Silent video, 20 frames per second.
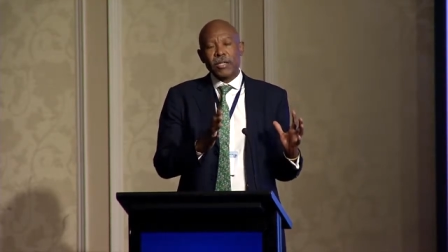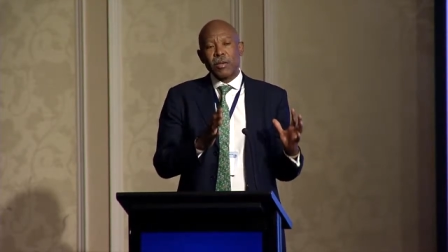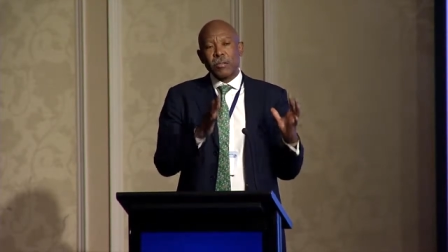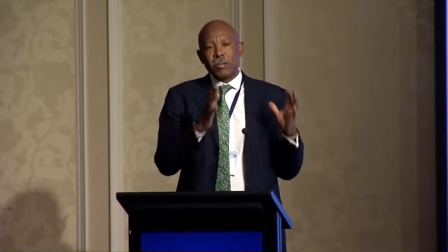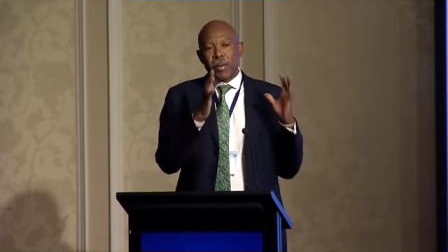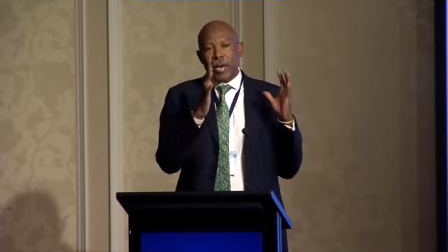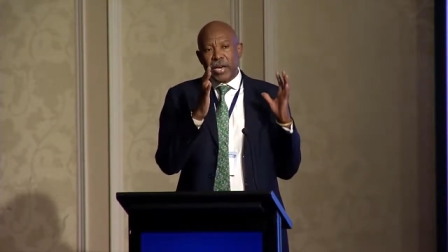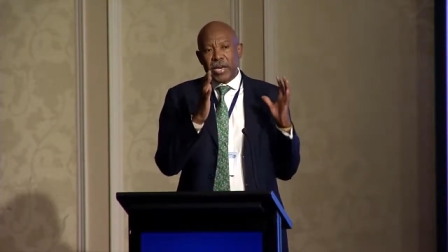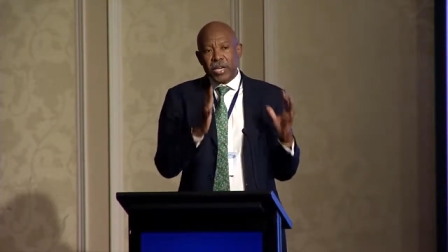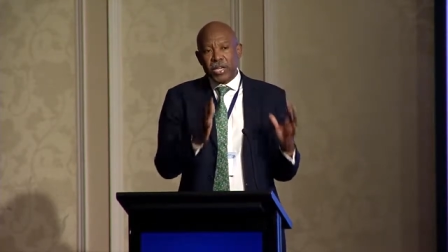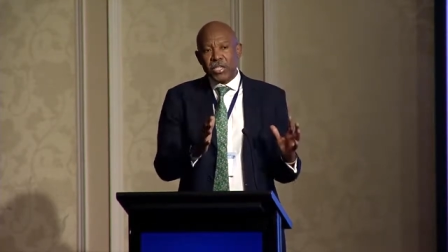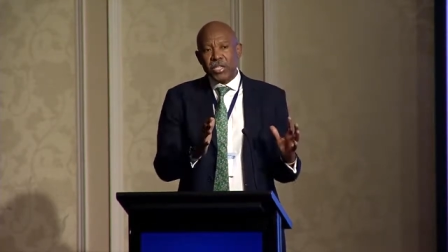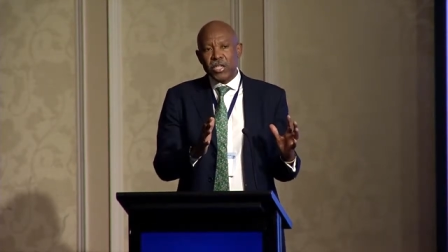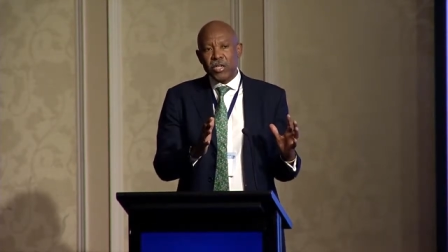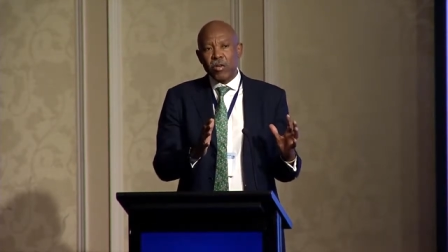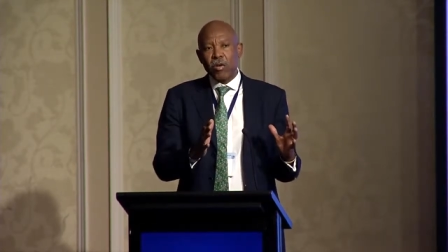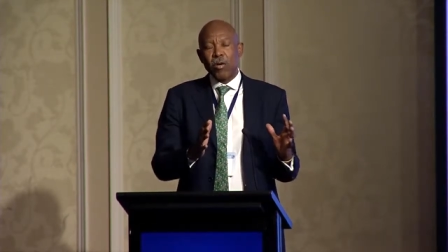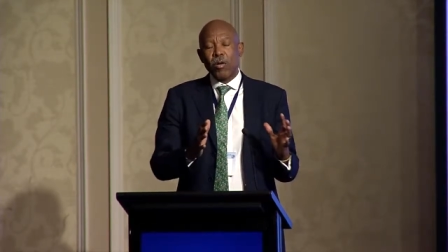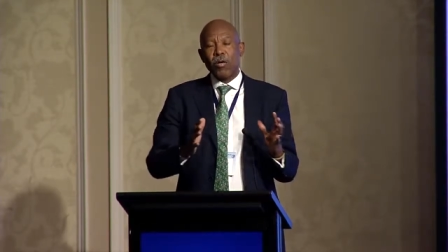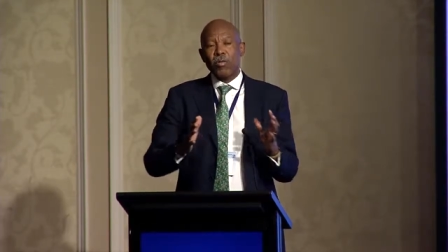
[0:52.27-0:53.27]
the
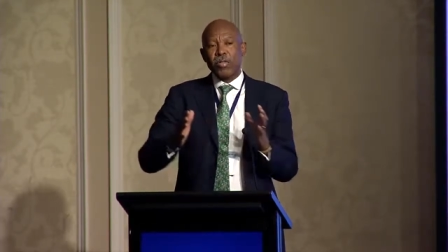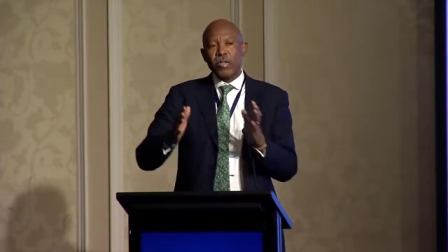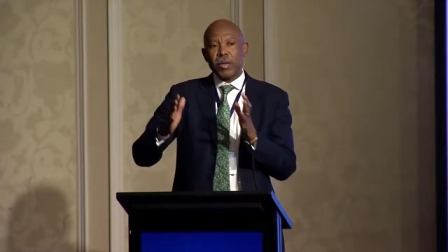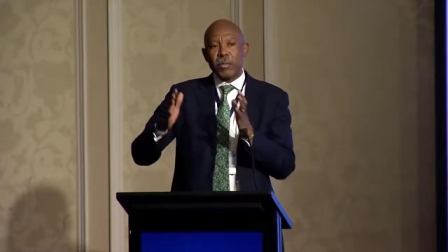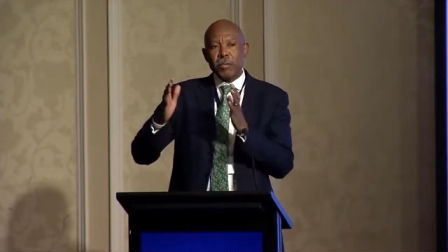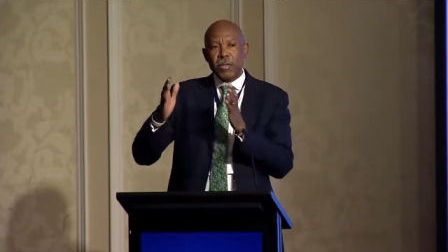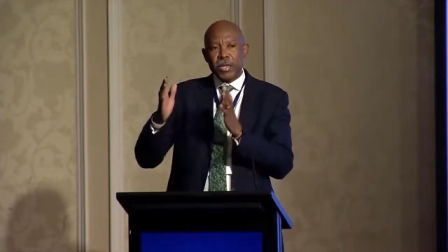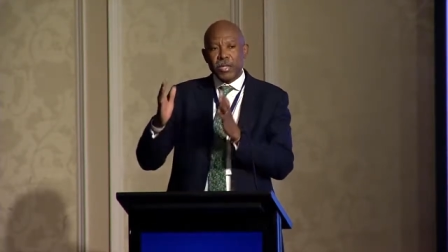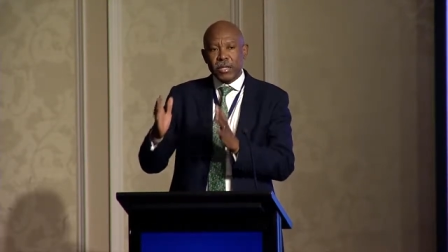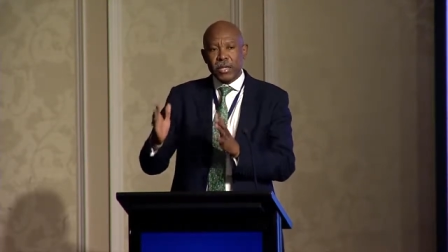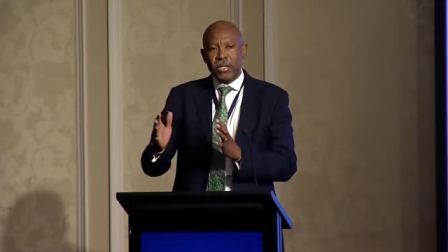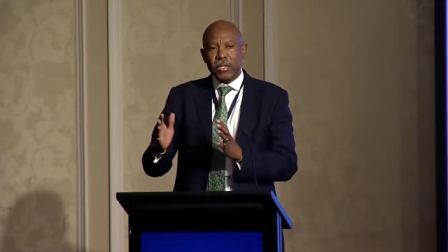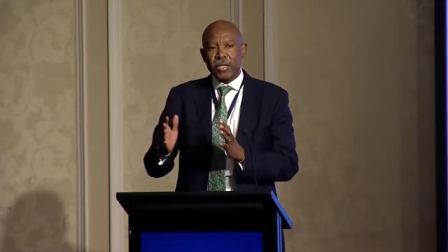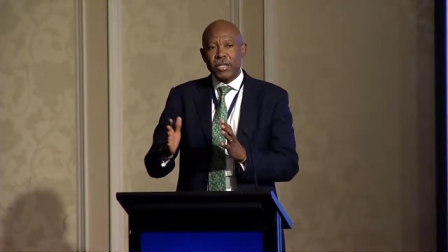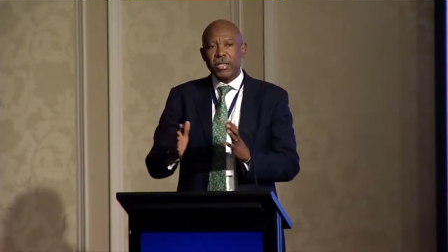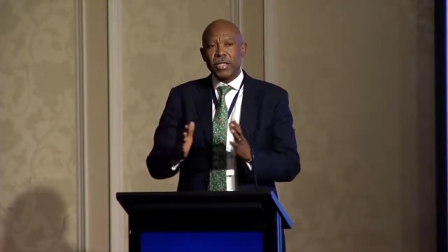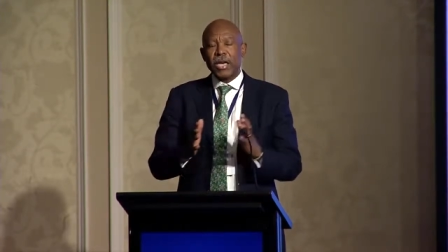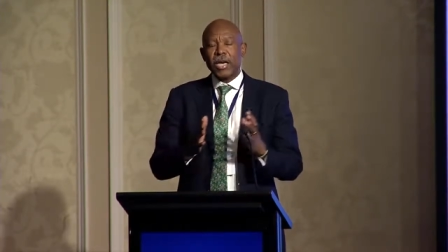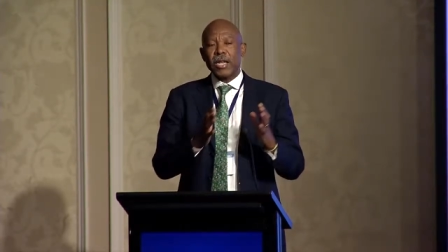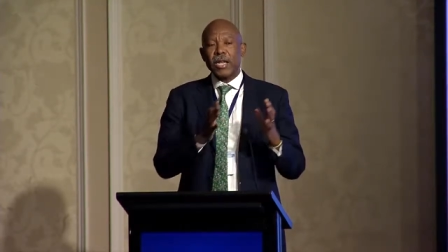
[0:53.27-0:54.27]
packaging of the
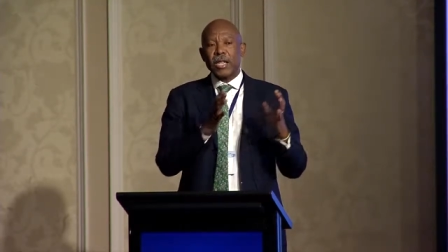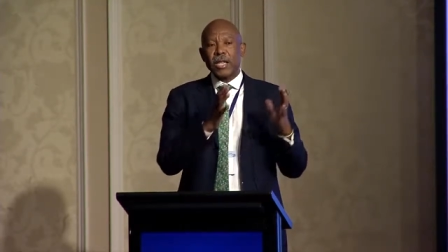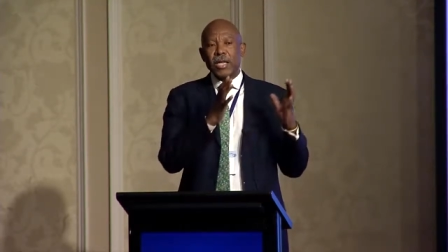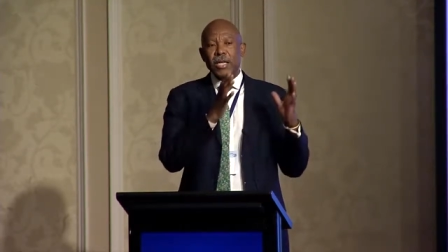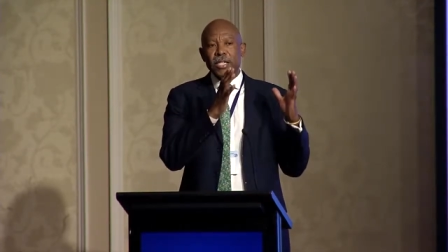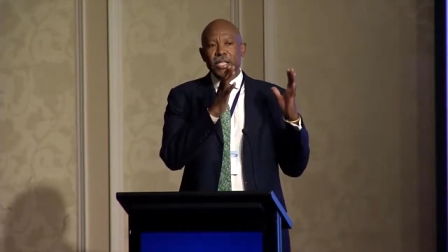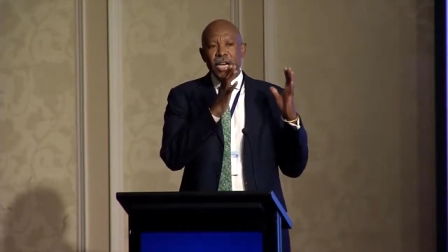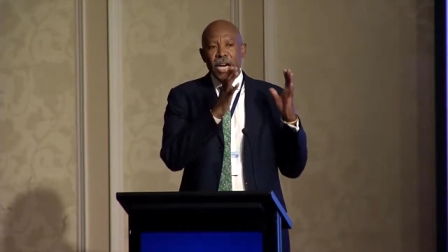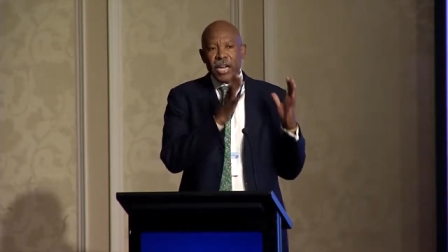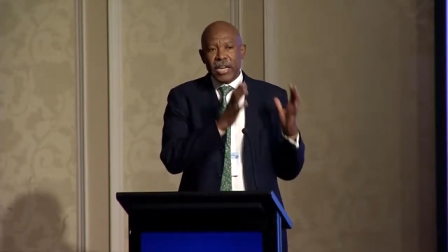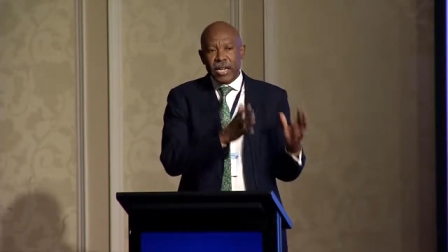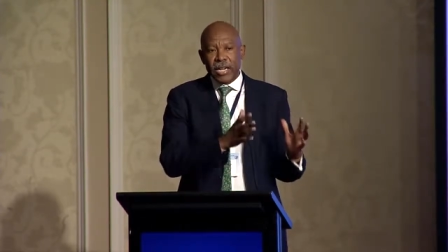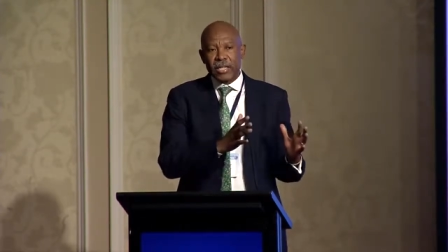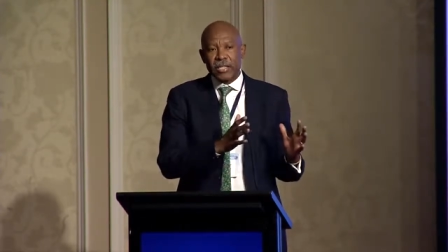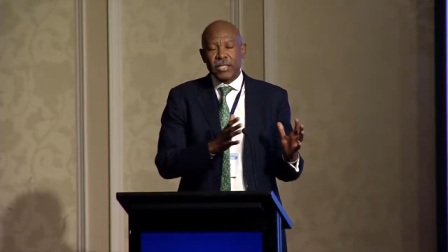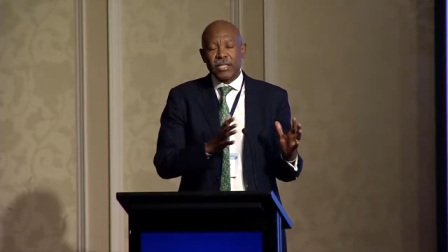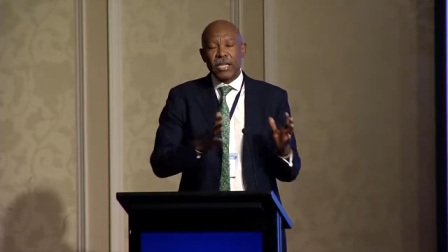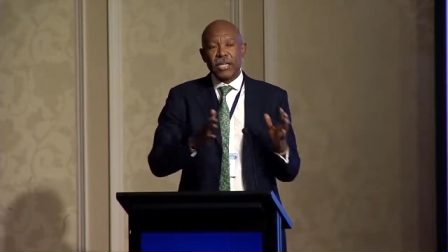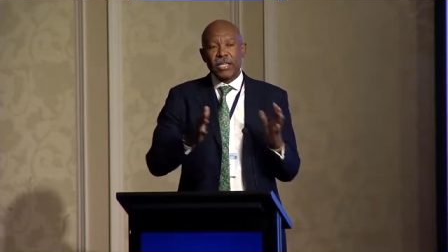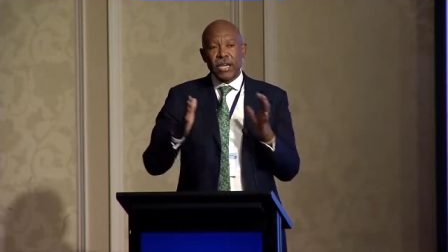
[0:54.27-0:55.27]
messages and the
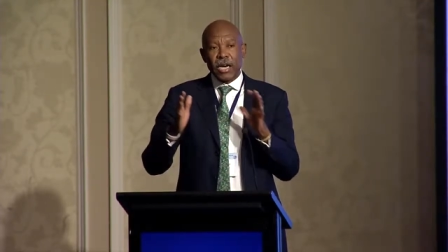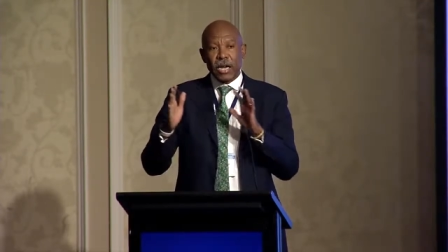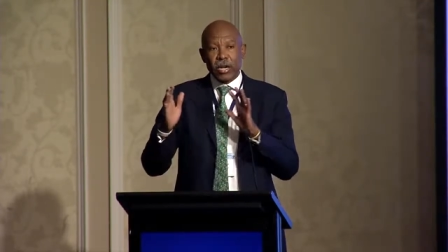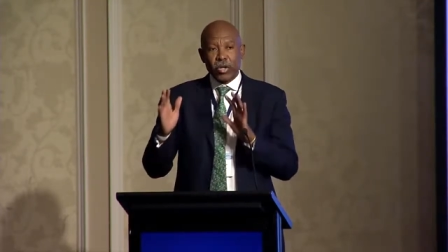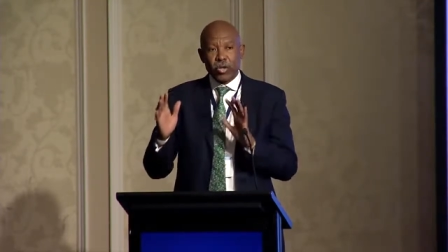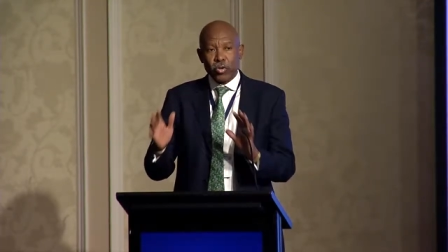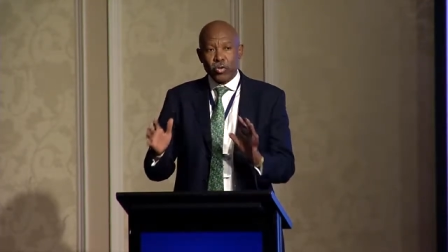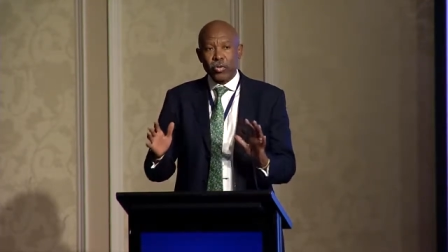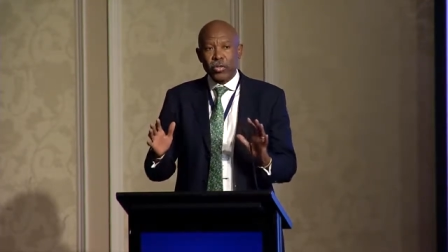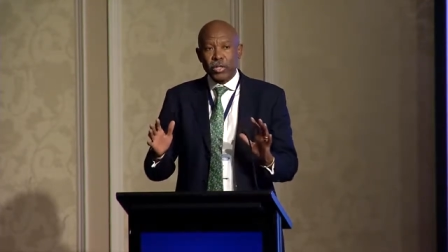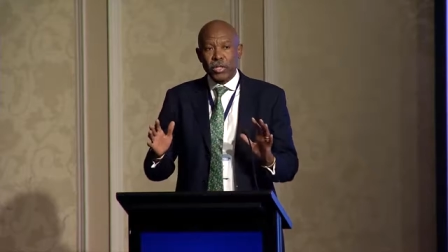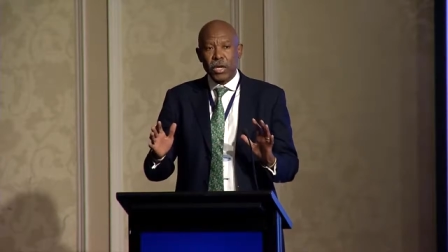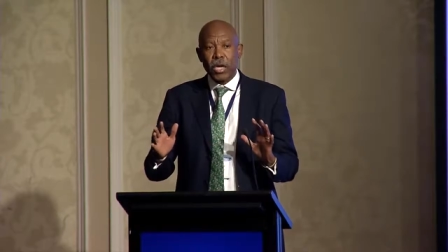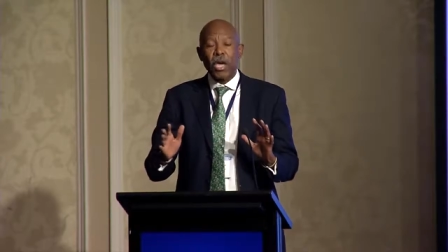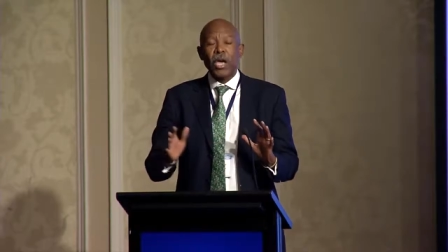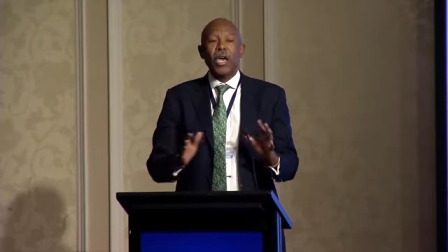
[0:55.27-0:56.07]
channels that are used